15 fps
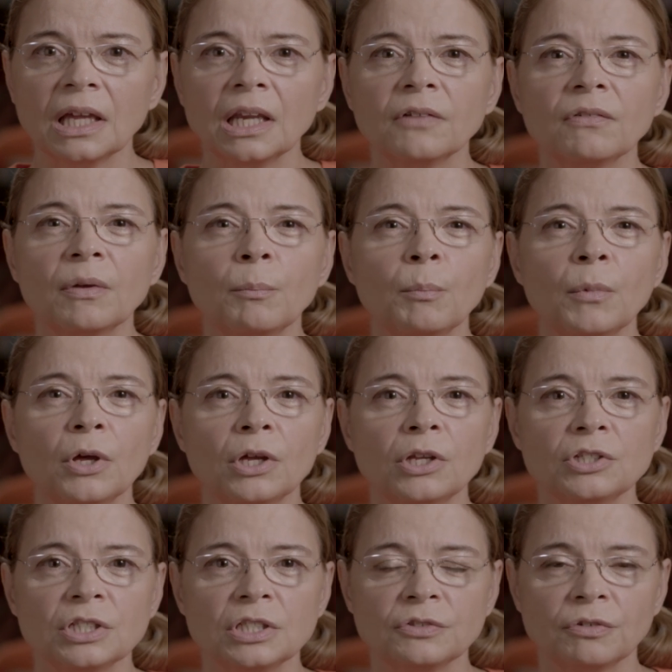kind of
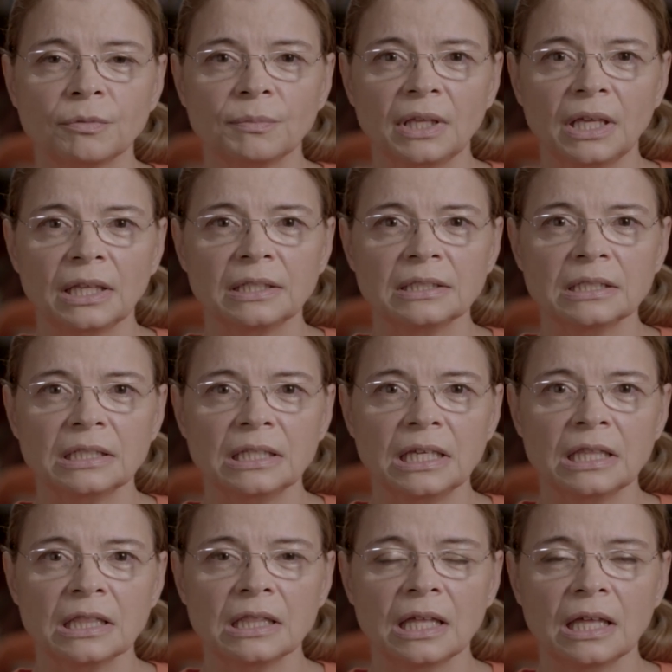emerges from the
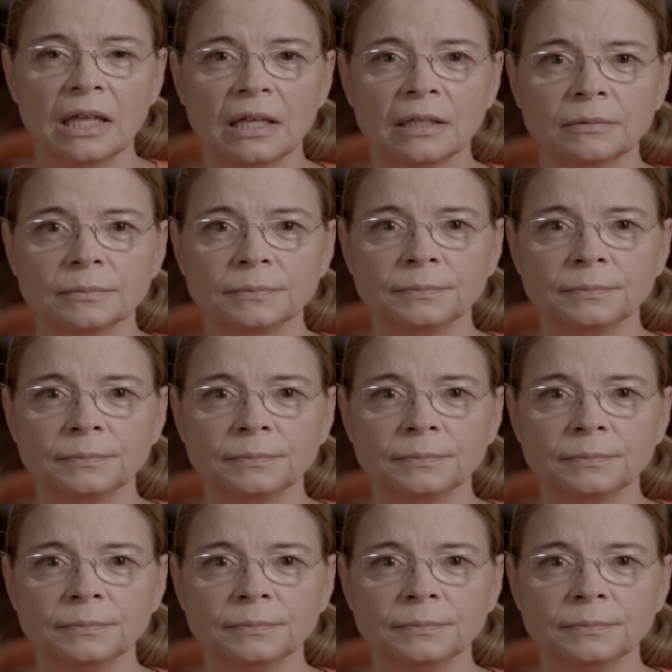underneath there.